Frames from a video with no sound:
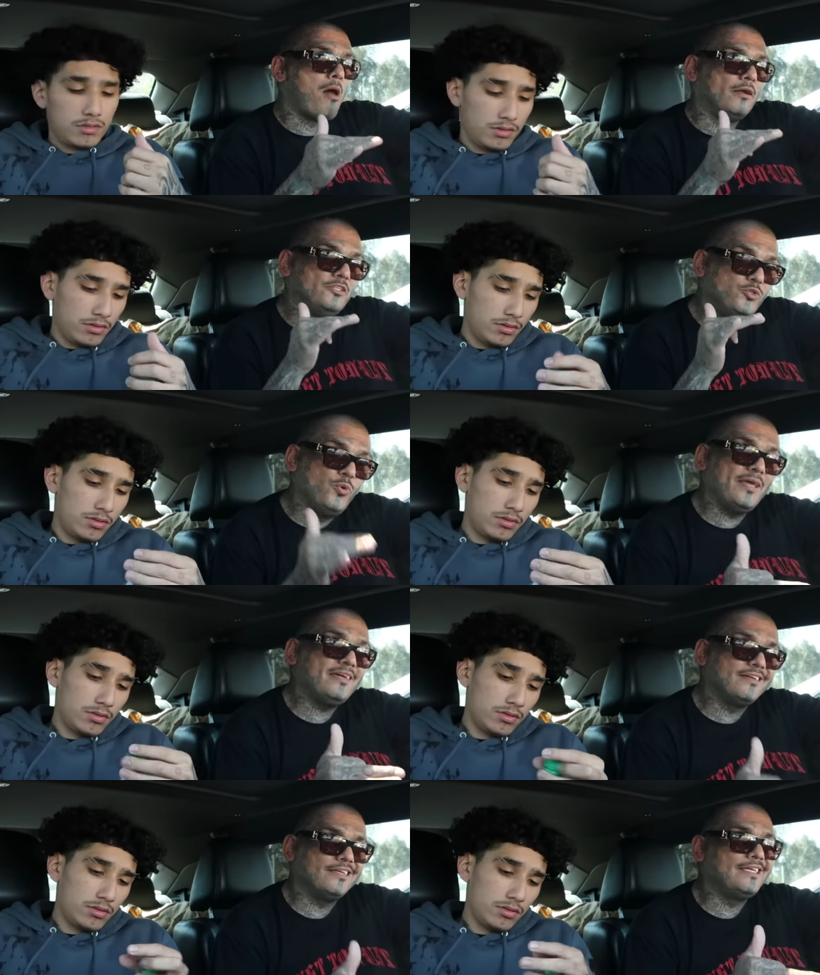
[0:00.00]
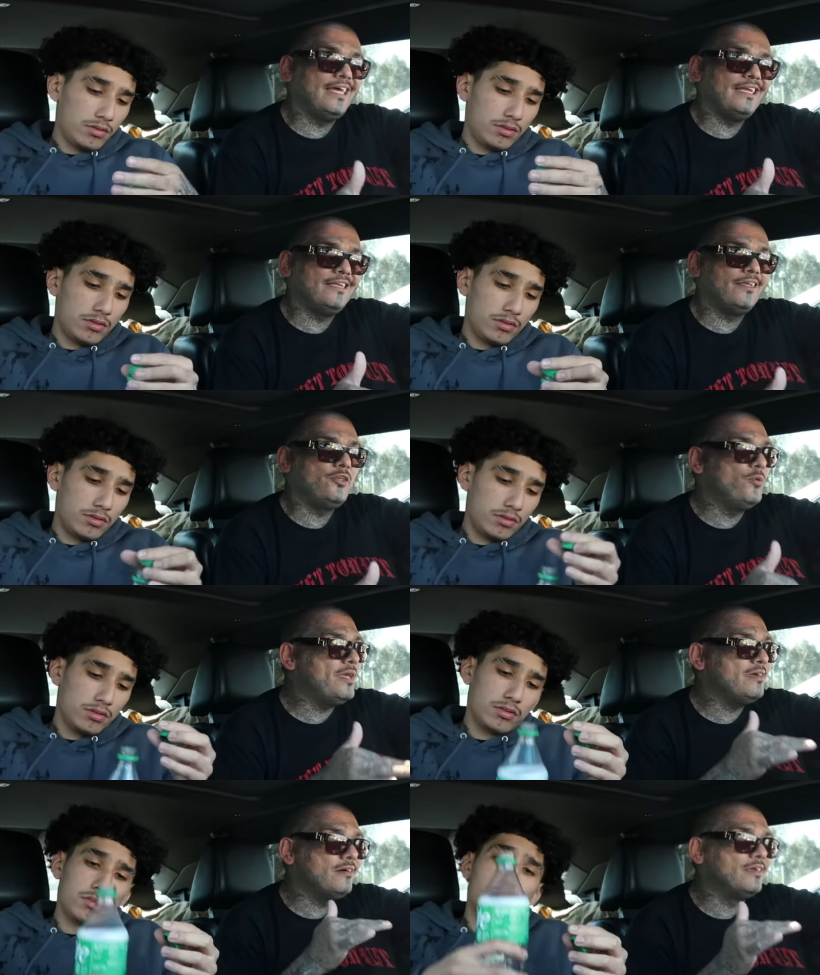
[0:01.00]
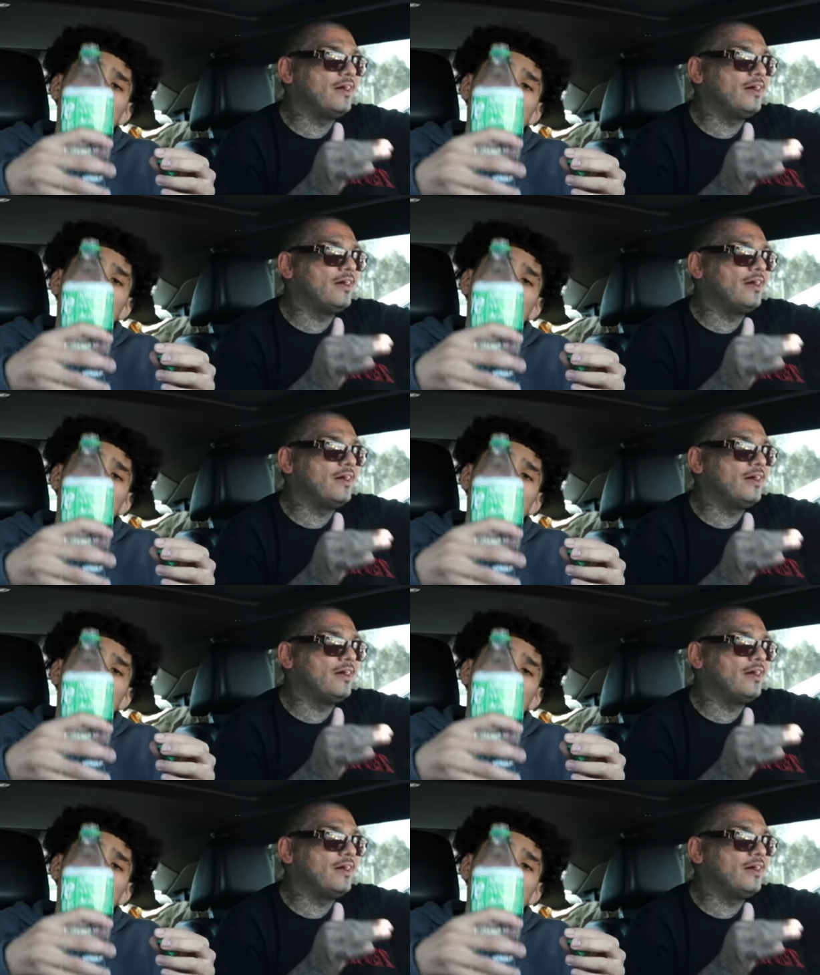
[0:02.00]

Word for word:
Speaker 1: you ain't gonna get you ain't gonna